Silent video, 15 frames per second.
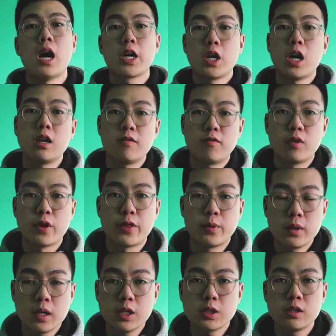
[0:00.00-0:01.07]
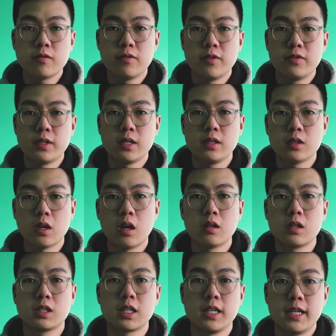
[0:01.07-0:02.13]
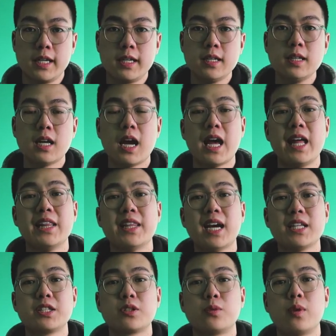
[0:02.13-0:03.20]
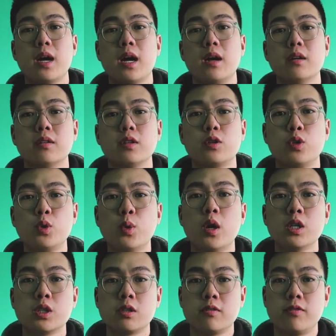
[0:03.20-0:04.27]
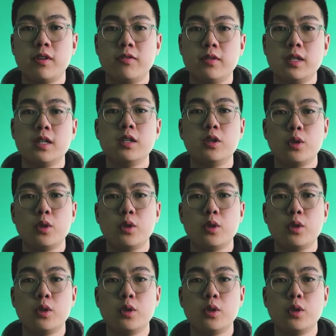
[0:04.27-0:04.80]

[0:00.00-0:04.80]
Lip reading: I got it for $315 Canadian and that's around 250